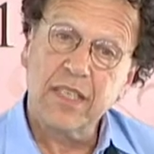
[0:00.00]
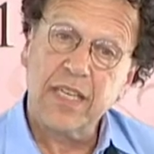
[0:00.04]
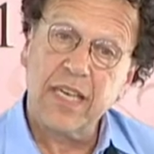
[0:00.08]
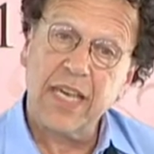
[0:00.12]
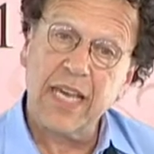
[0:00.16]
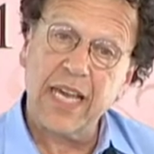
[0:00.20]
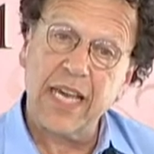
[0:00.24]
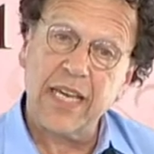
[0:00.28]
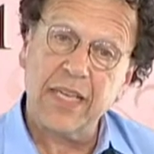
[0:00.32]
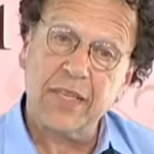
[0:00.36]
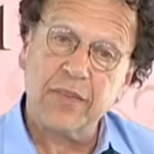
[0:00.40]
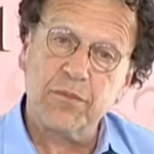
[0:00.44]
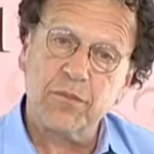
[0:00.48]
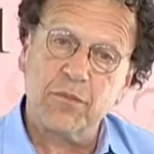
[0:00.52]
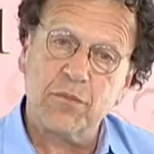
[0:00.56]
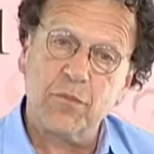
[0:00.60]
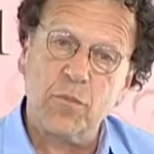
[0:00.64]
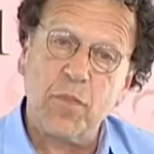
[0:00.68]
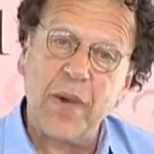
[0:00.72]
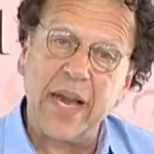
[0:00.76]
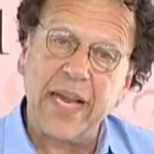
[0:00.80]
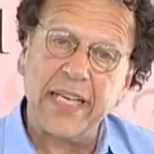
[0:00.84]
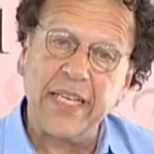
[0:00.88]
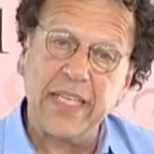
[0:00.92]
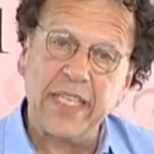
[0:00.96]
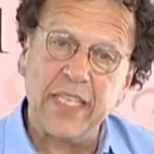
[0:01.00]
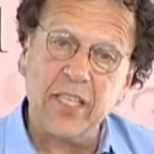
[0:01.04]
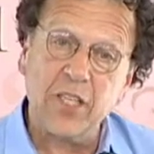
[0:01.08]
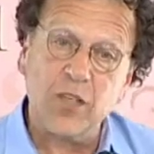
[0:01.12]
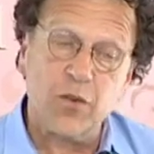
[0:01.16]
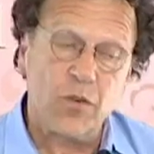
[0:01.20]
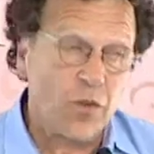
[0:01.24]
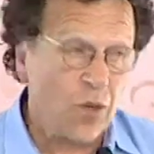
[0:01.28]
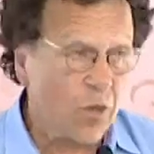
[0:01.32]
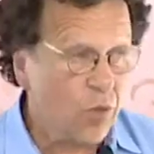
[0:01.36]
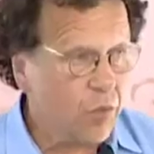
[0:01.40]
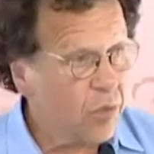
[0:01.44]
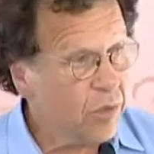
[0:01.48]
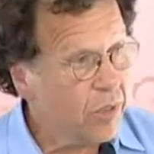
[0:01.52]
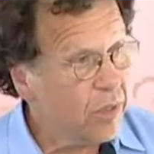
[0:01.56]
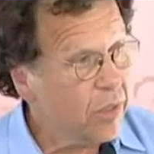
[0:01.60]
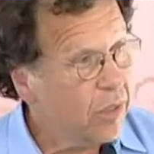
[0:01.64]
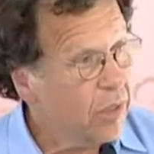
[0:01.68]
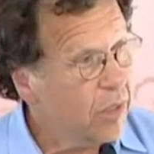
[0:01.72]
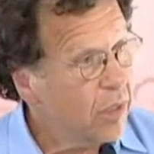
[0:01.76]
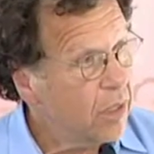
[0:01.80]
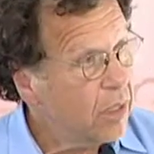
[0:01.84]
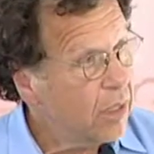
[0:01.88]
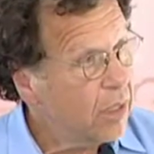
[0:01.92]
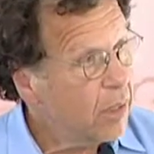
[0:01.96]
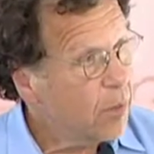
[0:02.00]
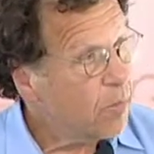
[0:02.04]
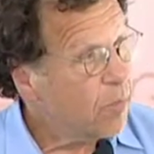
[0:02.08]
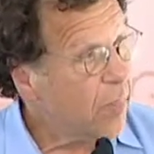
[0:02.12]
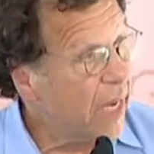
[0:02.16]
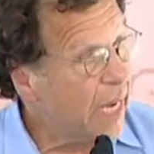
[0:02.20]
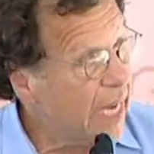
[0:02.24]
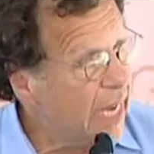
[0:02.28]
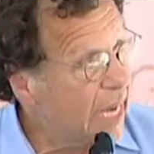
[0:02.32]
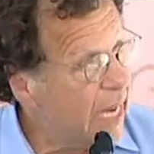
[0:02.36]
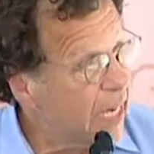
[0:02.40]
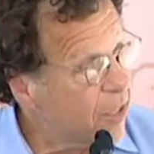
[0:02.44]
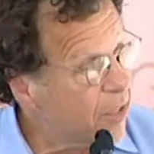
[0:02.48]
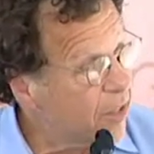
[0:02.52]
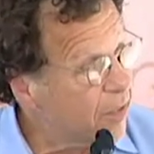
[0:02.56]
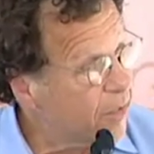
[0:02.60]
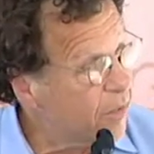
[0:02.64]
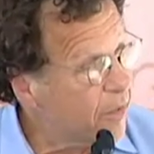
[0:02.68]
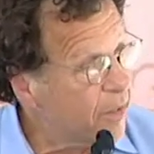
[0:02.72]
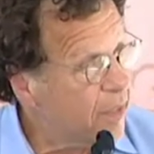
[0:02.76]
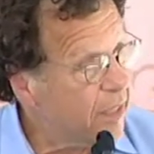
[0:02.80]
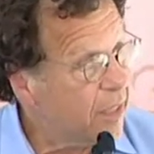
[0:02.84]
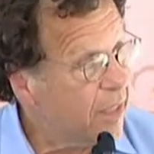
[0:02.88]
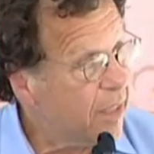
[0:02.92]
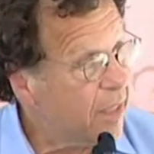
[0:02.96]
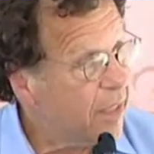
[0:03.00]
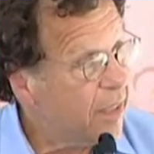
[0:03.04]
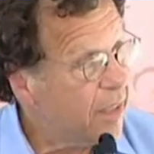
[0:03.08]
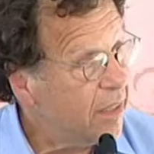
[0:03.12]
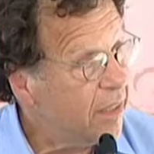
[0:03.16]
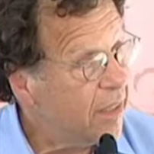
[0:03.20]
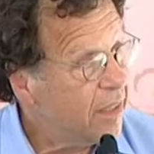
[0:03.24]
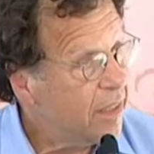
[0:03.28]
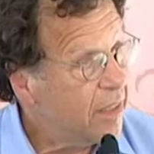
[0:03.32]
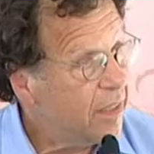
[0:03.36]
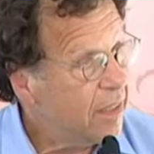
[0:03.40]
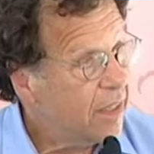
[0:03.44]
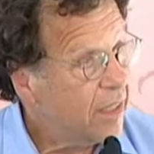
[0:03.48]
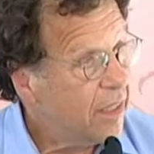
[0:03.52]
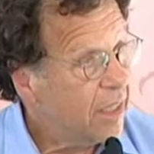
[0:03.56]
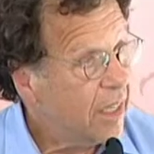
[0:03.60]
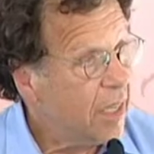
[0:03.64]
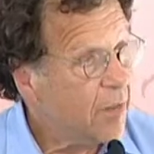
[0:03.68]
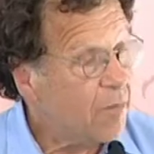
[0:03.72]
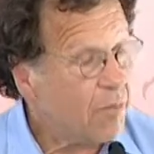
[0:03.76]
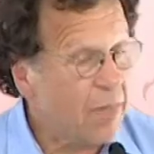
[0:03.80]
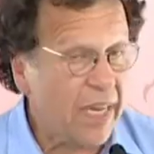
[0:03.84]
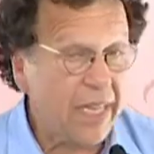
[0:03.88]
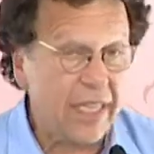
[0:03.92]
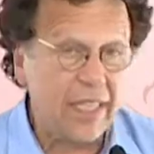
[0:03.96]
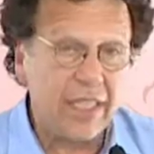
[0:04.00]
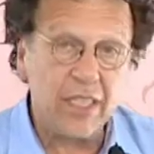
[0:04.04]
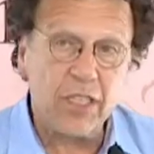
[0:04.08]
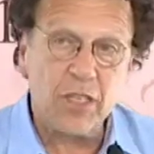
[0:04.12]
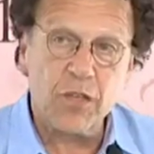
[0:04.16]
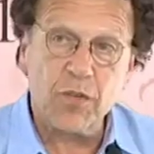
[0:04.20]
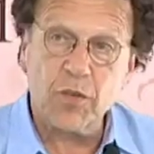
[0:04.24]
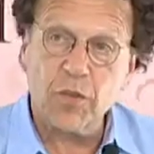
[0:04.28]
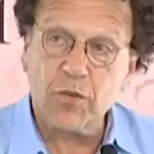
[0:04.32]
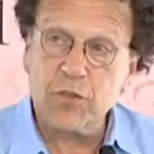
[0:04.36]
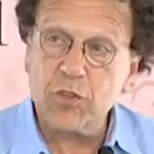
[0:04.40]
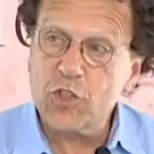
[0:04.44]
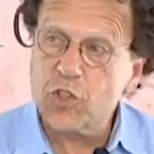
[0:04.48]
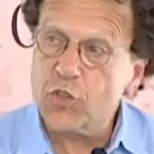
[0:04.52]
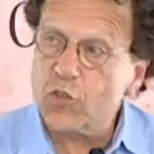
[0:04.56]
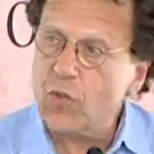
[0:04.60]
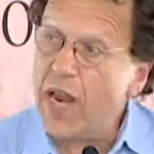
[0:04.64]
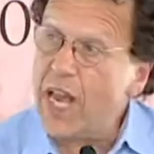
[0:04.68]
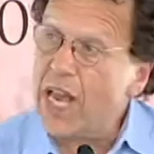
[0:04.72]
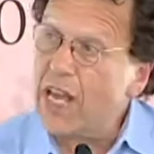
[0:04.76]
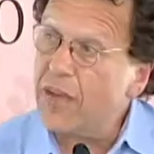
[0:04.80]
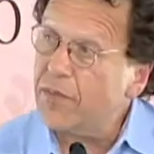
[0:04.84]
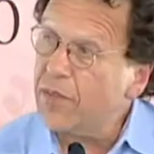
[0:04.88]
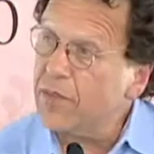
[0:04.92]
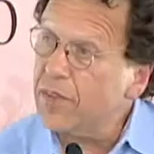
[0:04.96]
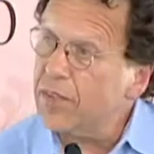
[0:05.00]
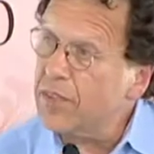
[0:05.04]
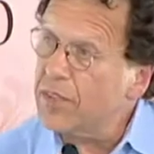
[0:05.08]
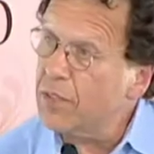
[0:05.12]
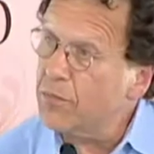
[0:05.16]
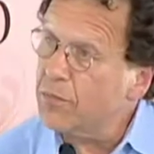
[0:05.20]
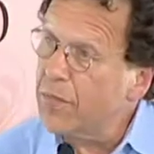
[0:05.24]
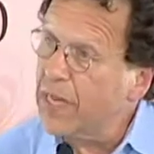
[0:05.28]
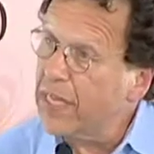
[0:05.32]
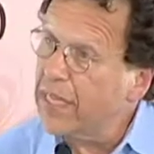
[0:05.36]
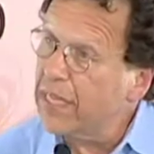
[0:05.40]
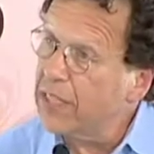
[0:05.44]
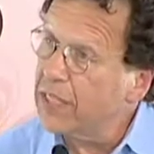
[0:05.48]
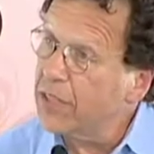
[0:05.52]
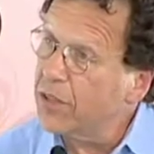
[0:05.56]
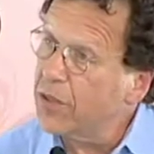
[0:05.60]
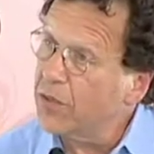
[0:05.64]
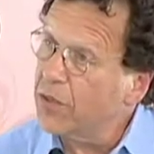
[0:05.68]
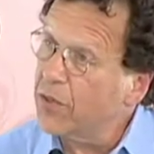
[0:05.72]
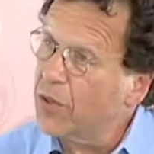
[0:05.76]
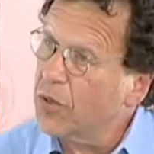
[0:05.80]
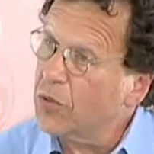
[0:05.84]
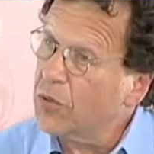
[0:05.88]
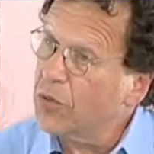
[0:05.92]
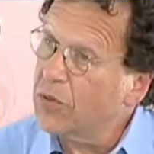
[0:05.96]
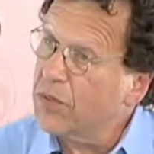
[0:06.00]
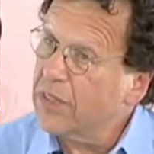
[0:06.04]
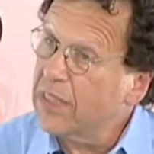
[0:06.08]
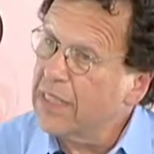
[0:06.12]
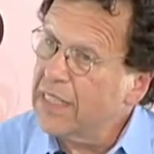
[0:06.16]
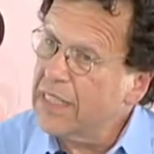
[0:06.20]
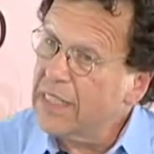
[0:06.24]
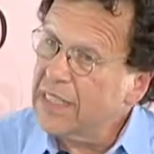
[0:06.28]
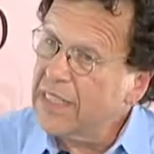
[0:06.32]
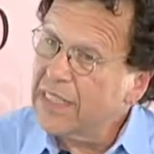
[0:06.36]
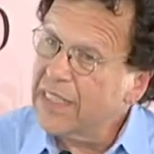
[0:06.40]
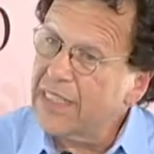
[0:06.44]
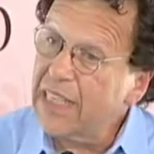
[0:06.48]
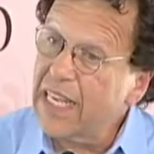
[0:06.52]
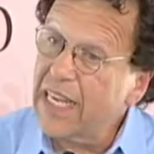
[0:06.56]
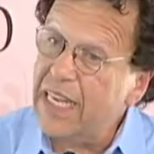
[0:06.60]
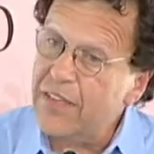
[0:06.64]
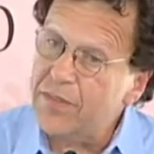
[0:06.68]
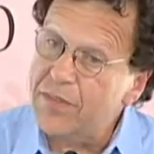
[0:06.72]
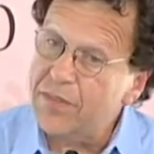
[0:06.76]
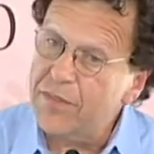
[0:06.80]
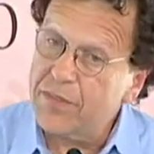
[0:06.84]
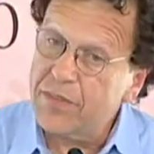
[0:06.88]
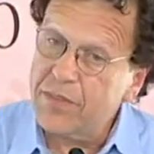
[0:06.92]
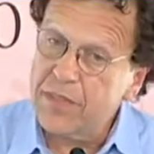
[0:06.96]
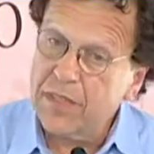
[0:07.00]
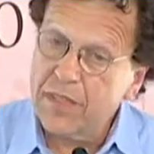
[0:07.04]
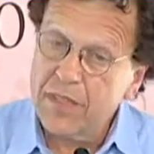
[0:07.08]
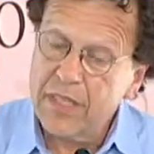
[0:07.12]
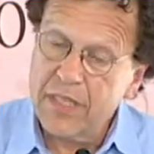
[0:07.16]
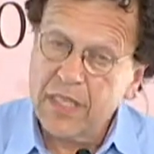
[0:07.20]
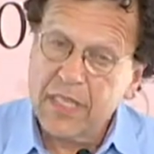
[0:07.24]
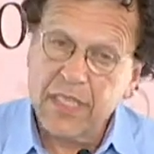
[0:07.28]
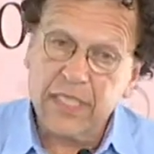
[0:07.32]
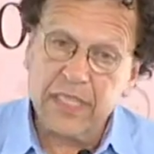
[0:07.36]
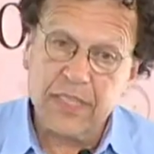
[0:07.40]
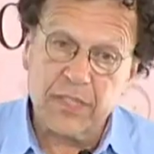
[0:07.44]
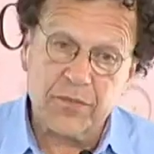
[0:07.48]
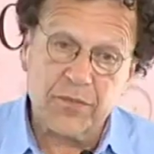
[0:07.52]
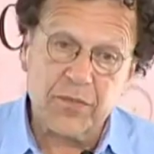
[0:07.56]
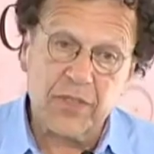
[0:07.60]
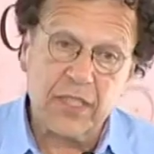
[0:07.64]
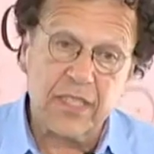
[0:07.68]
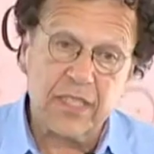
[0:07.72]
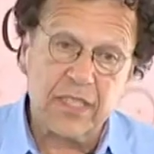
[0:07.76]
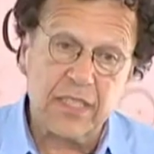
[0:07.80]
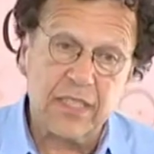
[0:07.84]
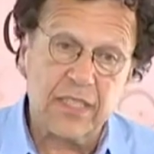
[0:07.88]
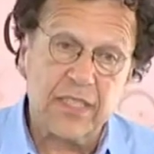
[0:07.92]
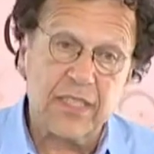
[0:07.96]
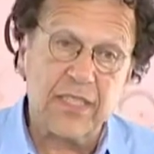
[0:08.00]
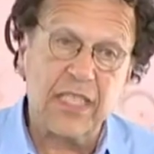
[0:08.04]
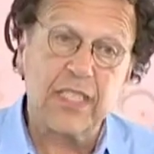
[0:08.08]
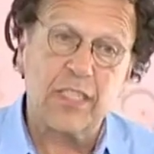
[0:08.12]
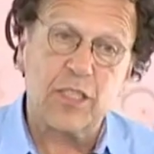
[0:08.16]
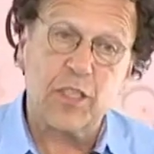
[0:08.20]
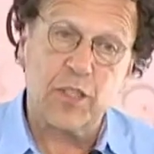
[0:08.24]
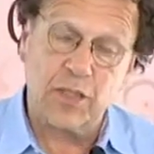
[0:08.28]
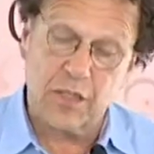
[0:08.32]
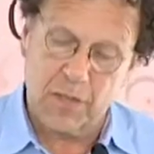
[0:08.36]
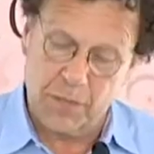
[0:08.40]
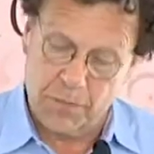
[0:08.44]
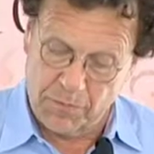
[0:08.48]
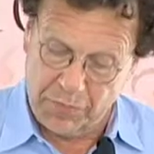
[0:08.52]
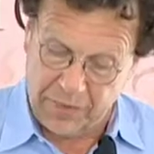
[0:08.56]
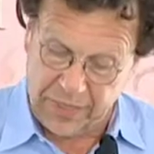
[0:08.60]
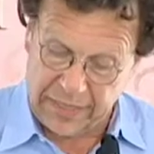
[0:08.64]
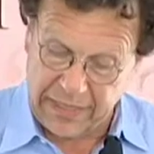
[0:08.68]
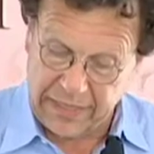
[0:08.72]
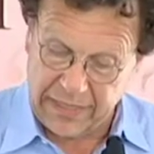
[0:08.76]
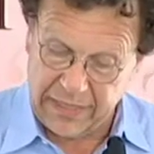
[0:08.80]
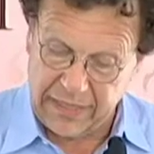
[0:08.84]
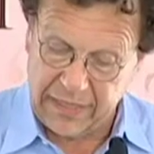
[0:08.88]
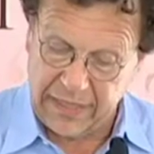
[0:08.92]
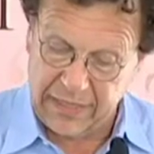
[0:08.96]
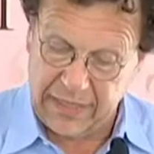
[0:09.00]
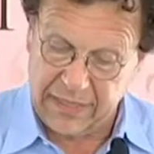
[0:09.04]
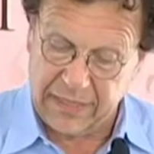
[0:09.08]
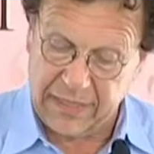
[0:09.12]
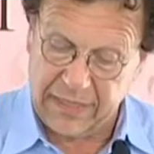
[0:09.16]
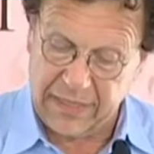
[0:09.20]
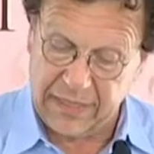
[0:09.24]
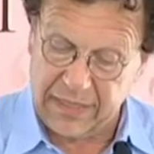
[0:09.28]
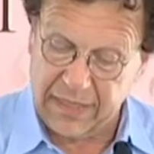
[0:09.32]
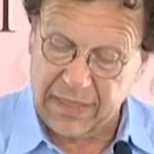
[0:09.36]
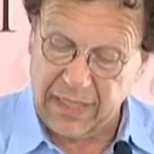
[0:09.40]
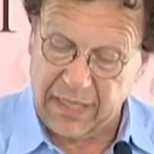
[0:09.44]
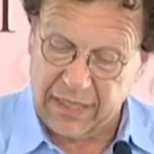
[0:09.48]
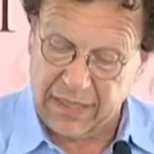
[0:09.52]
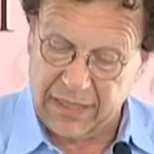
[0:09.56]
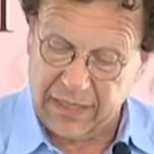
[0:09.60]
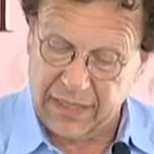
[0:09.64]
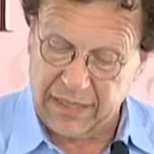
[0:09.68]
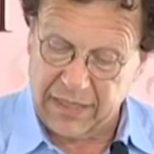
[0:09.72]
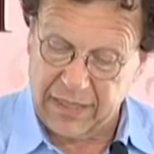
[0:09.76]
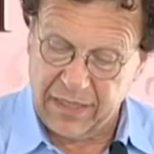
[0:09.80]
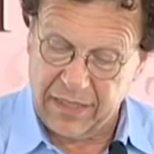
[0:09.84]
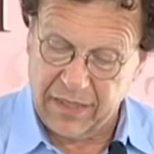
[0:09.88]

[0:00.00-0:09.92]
And mining your own biography and mining your own travels and mining your own life is a, is a decent place to start.